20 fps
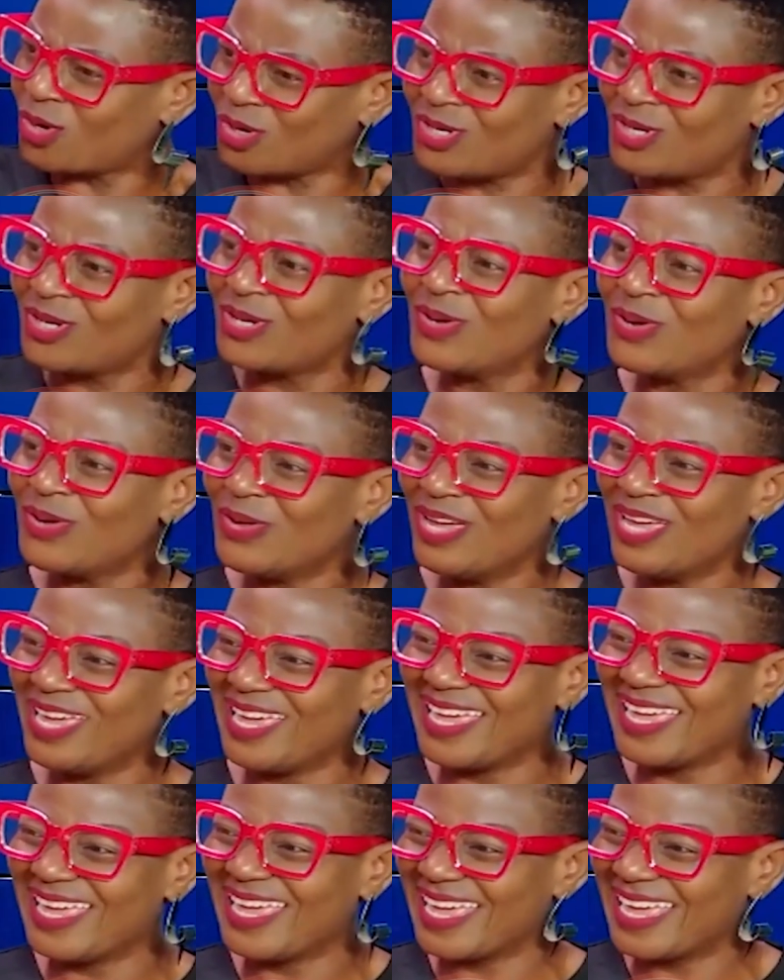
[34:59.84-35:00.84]
the key.
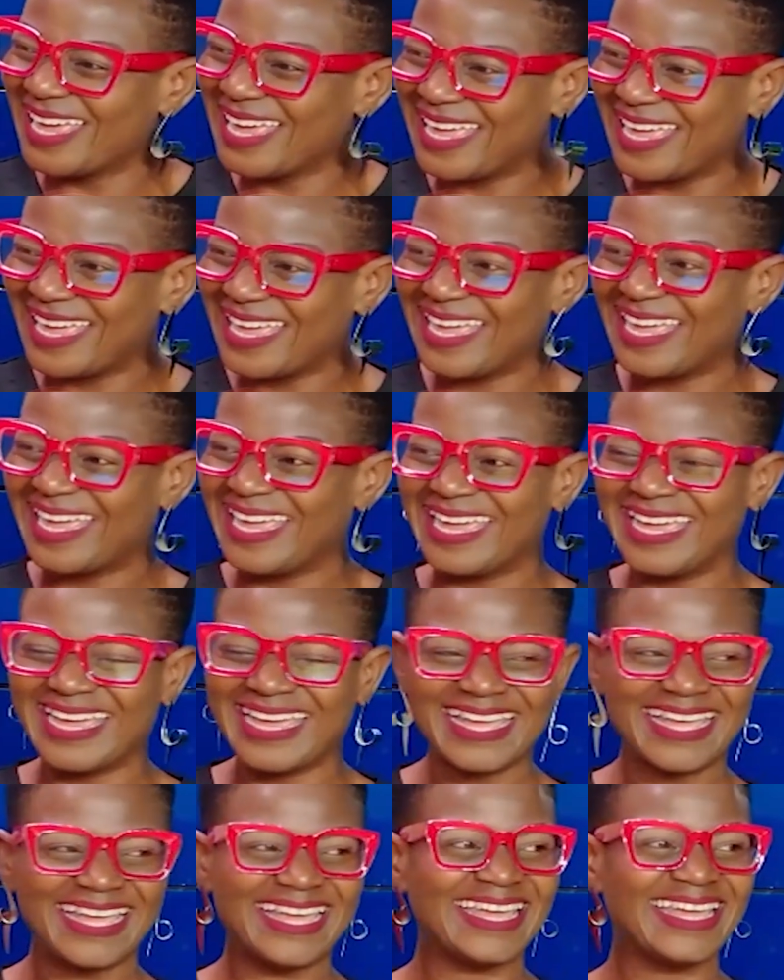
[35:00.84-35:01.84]

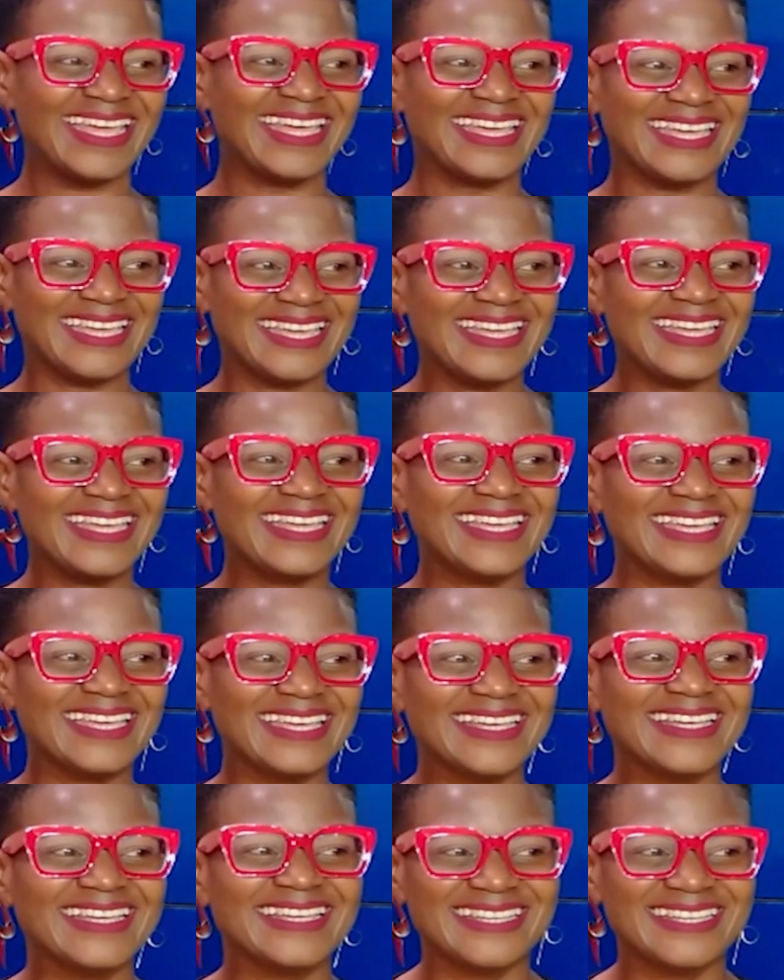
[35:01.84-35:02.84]
Moderation is the key. I'm actually